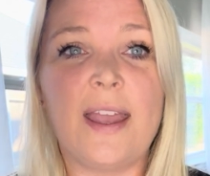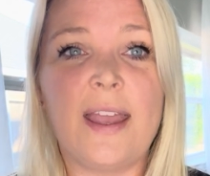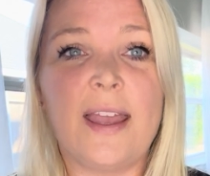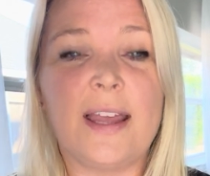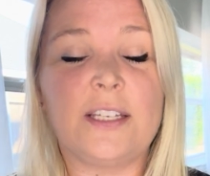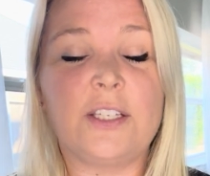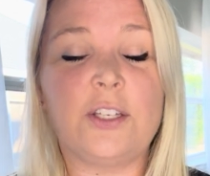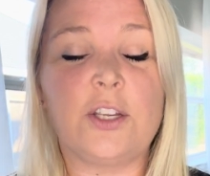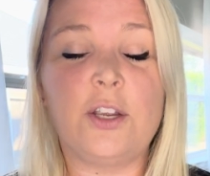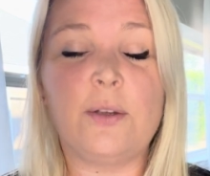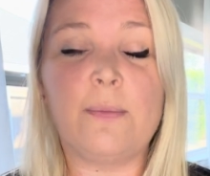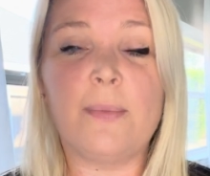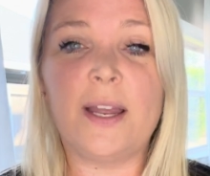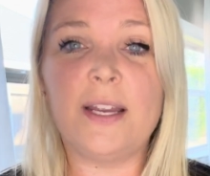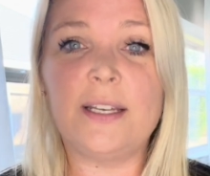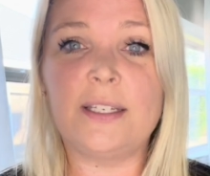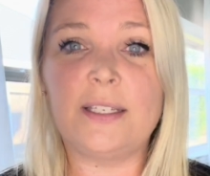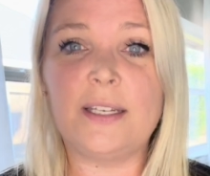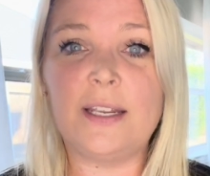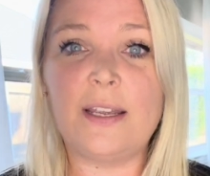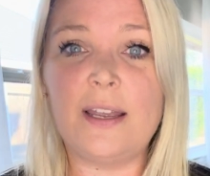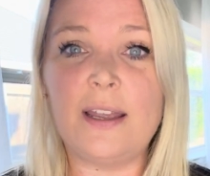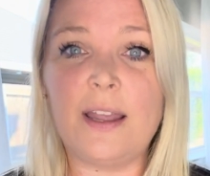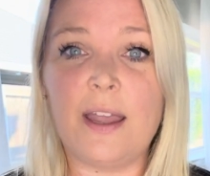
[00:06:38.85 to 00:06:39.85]
So you might
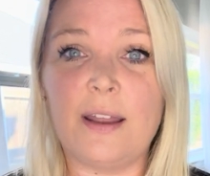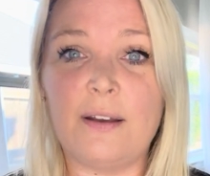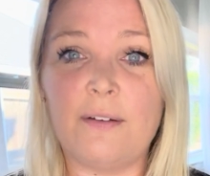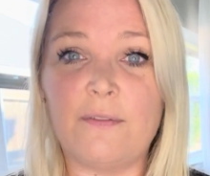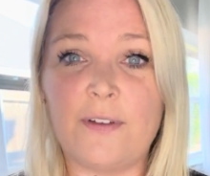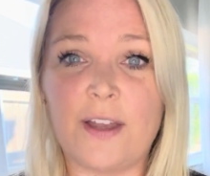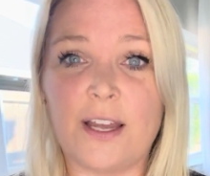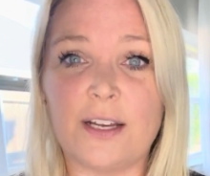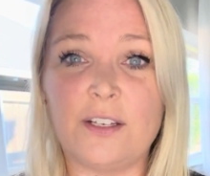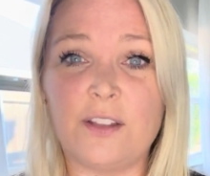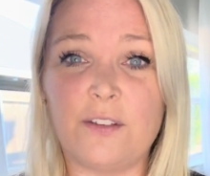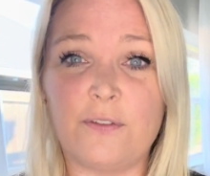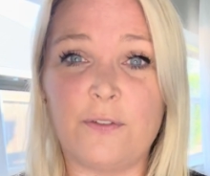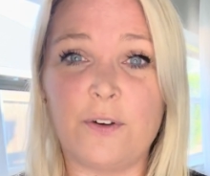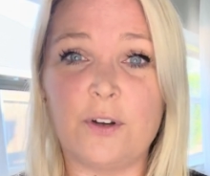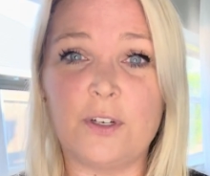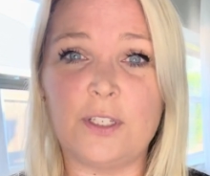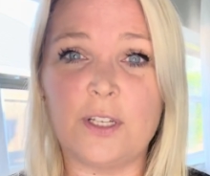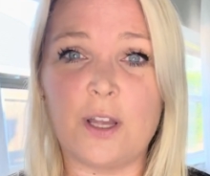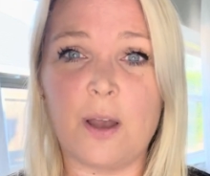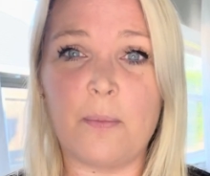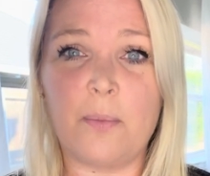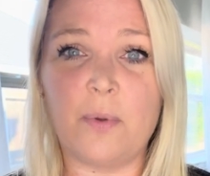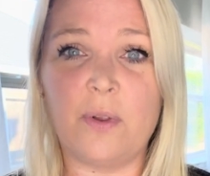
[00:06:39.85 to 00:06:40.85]
see, in fact, the
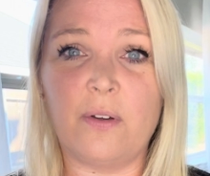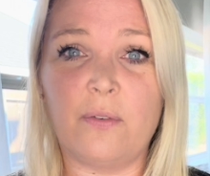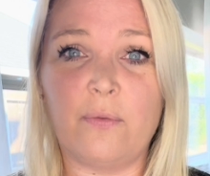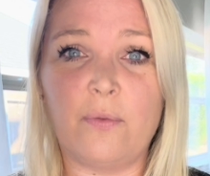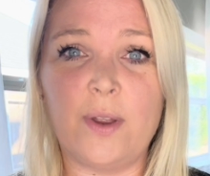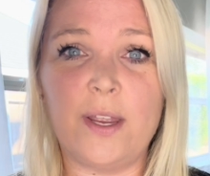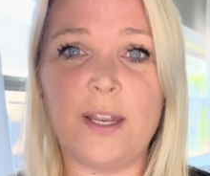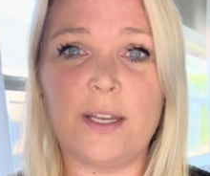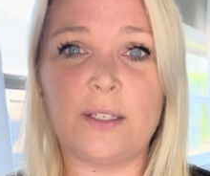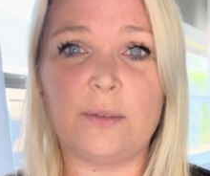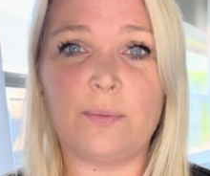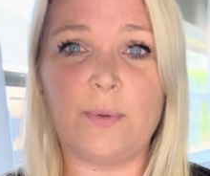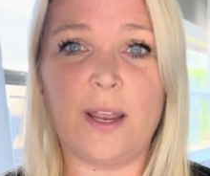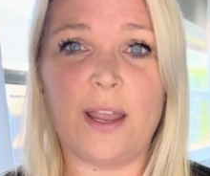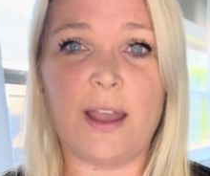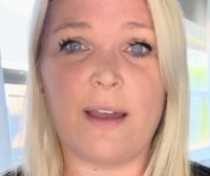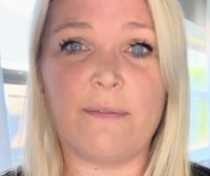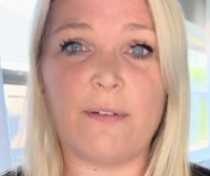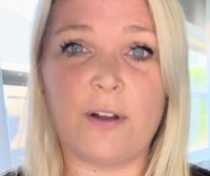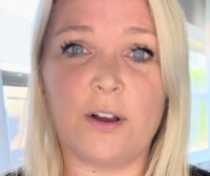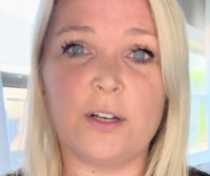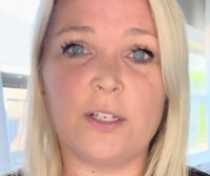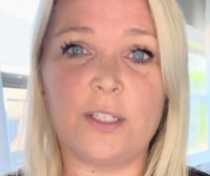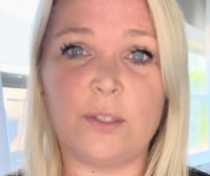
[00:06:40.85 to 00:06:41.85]
first couple of weeks, we
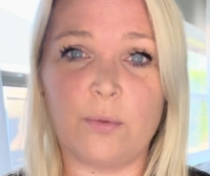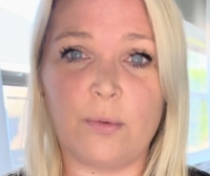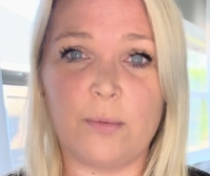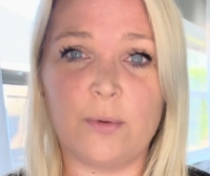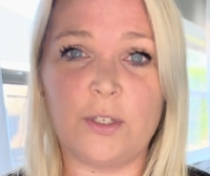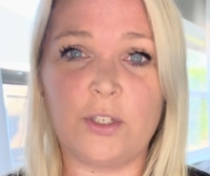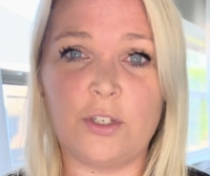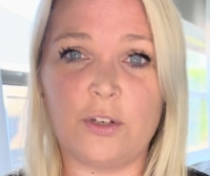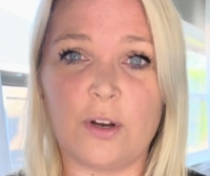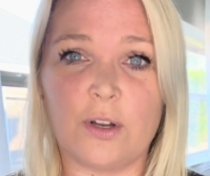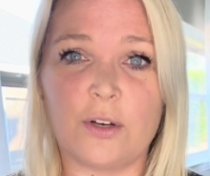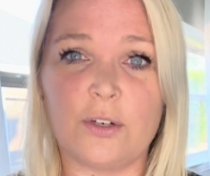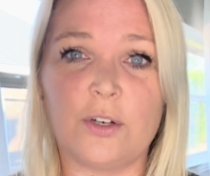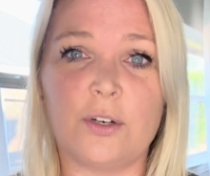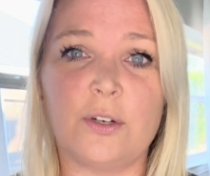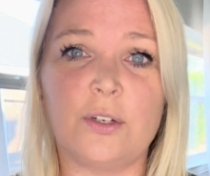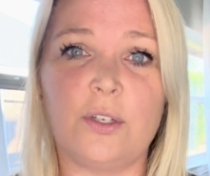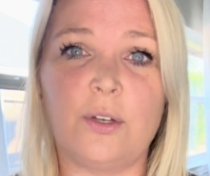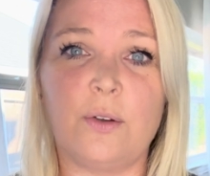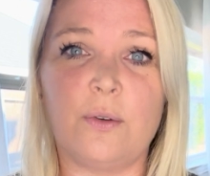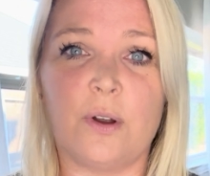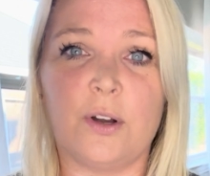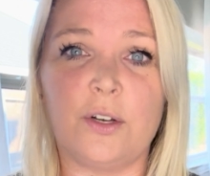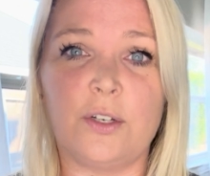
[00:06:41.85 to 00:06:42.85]
have our swim instructors
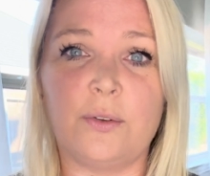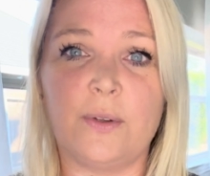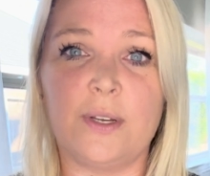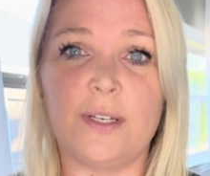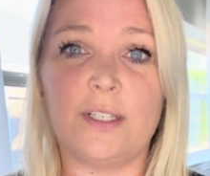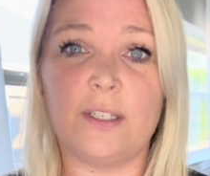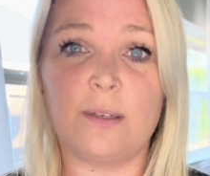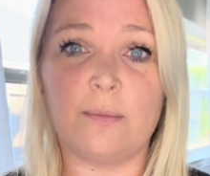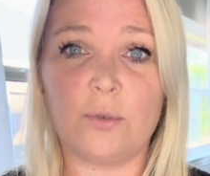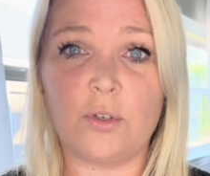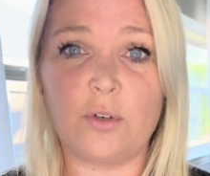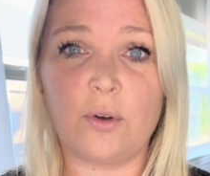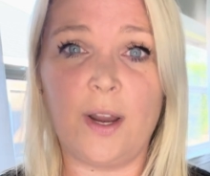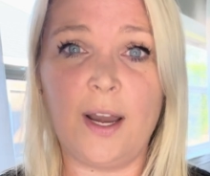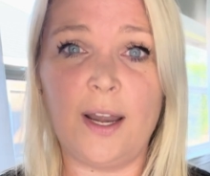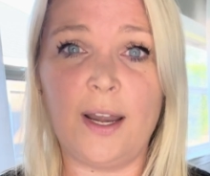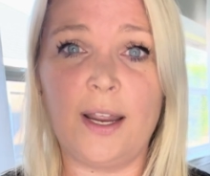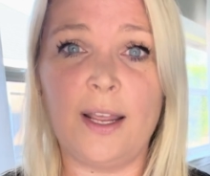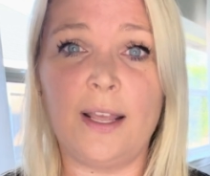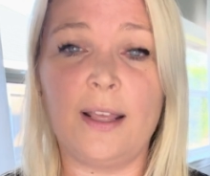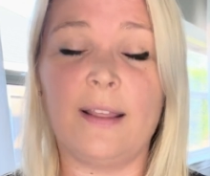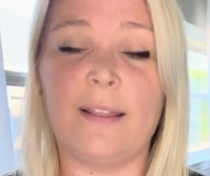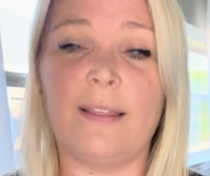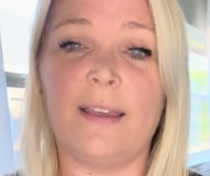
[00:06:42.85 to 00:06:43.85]
who are doing some
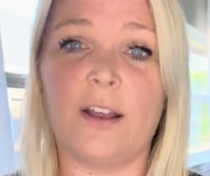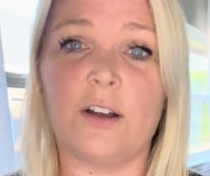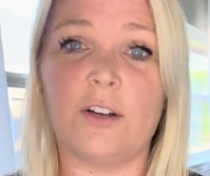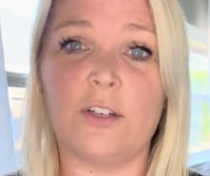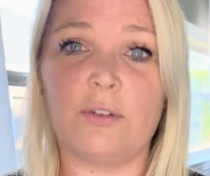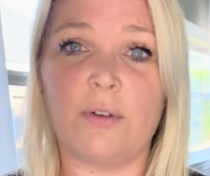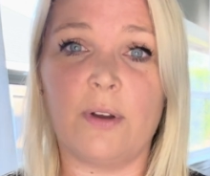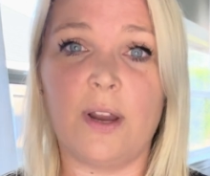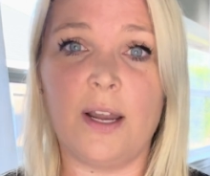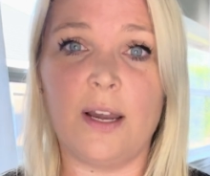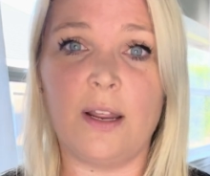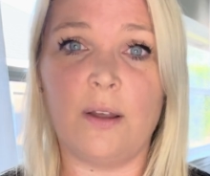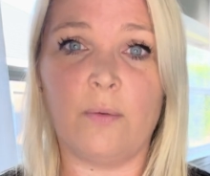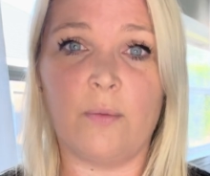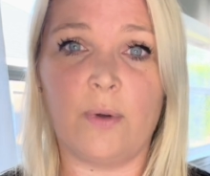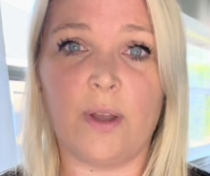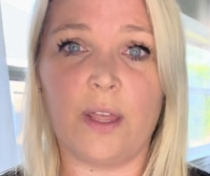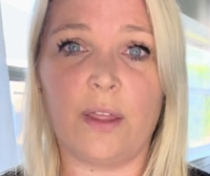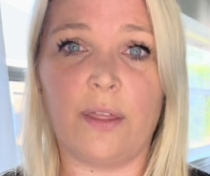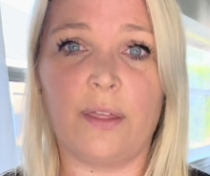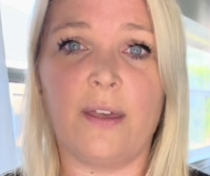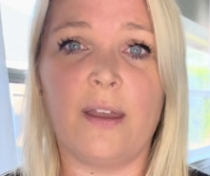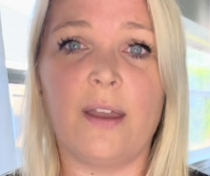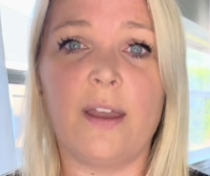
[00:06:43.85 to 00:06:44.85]
training. They're training
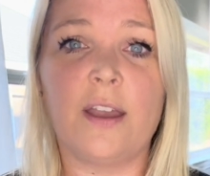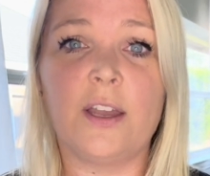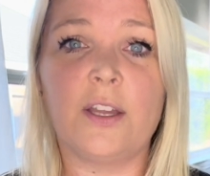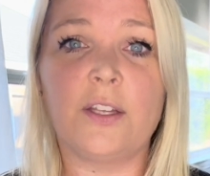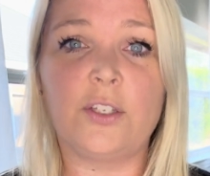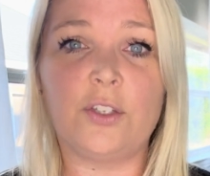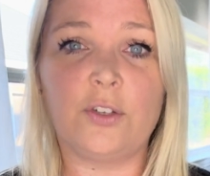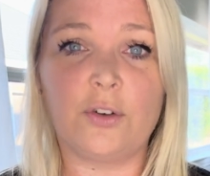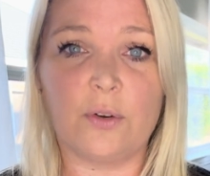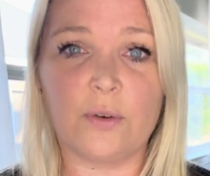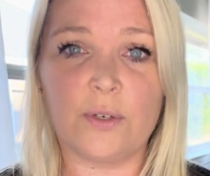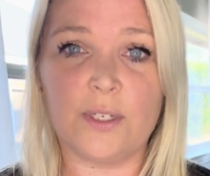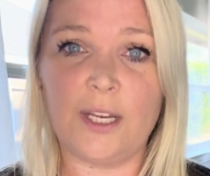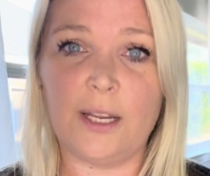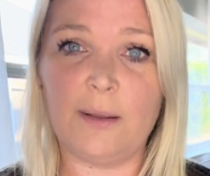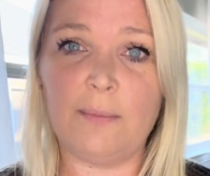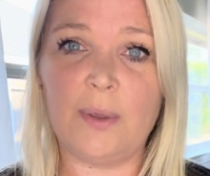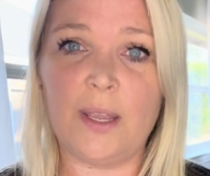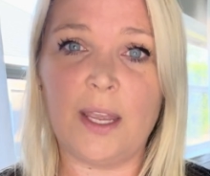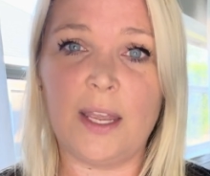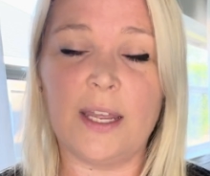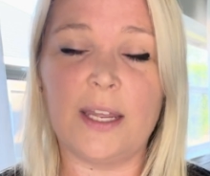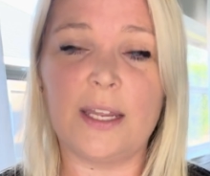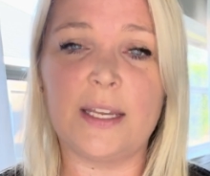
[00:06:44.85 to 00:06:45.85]
with stroke team
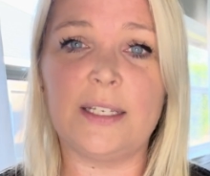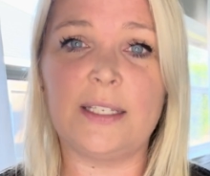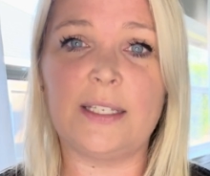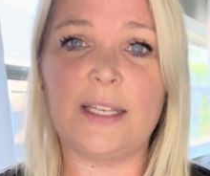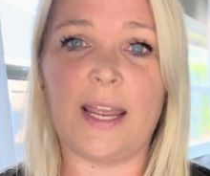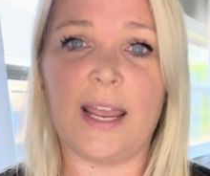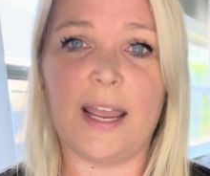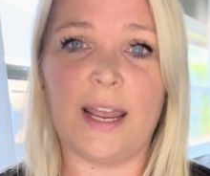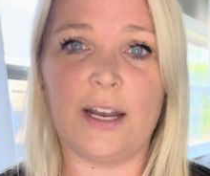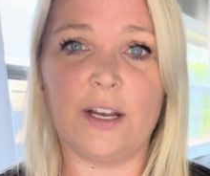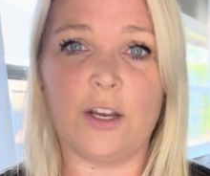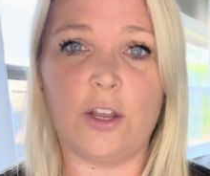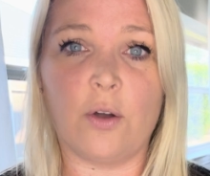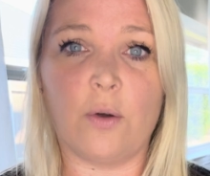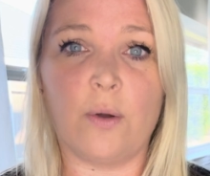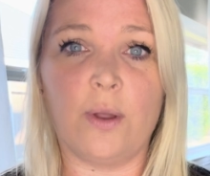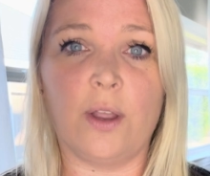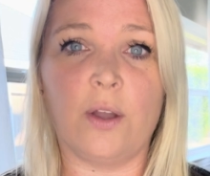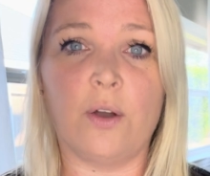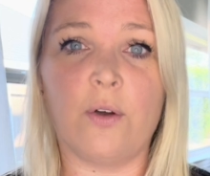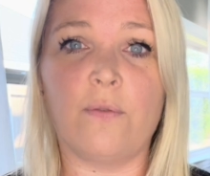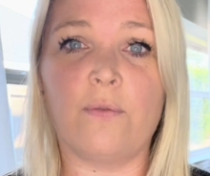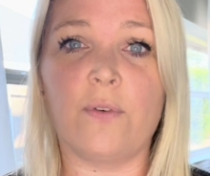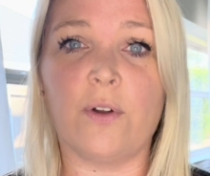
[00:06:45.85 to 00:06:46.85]
kids and
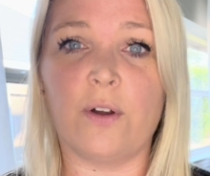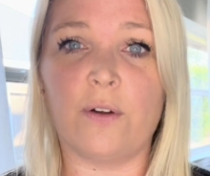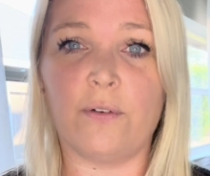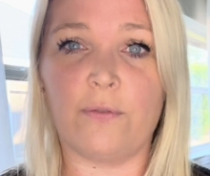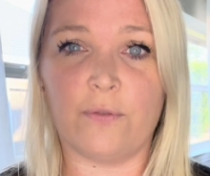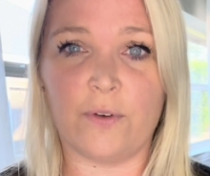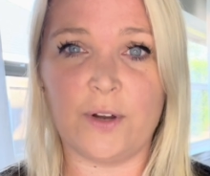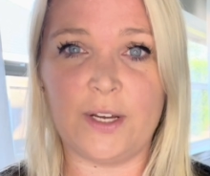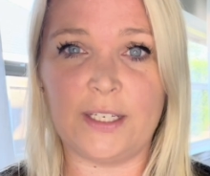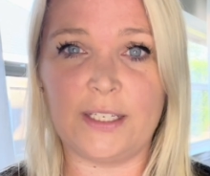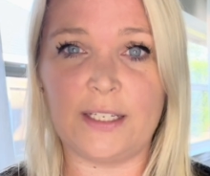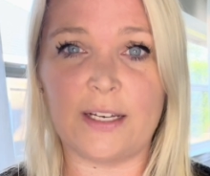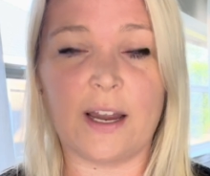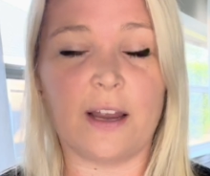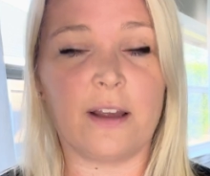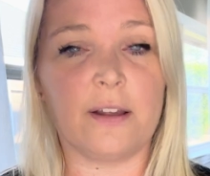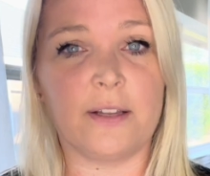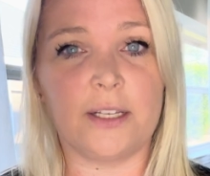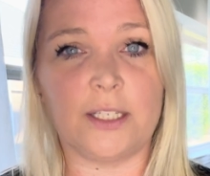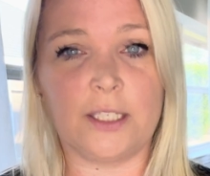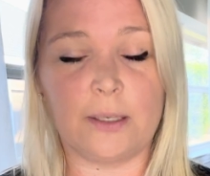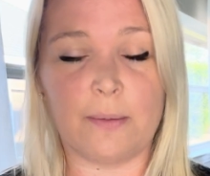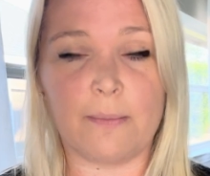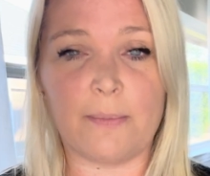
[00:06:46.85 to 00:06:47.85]
going over freestyle
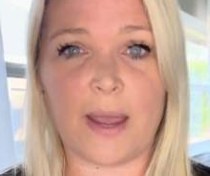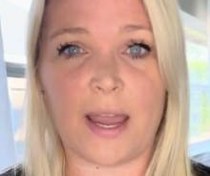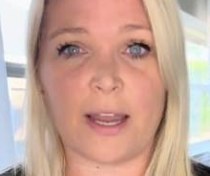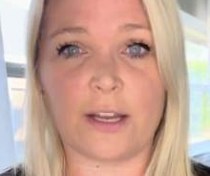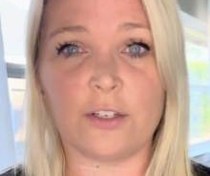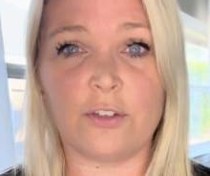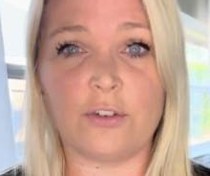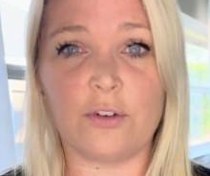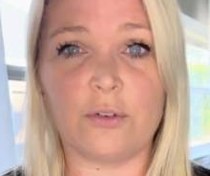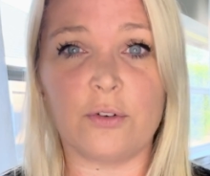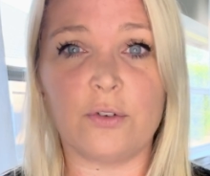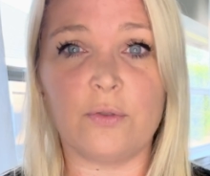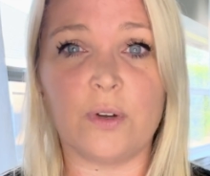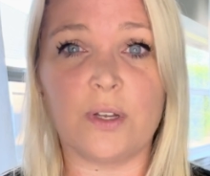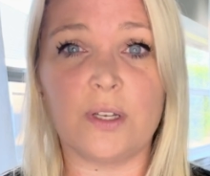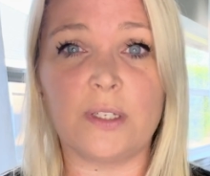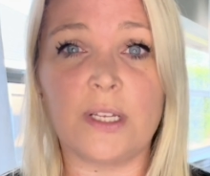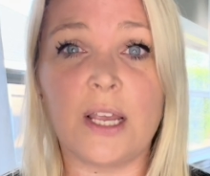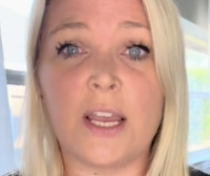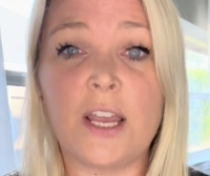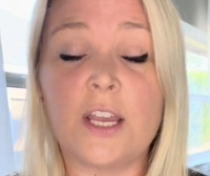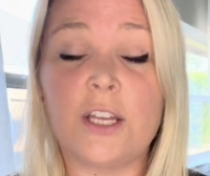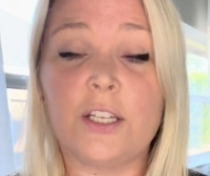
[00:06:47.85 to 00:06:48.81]
and some backstroke drills.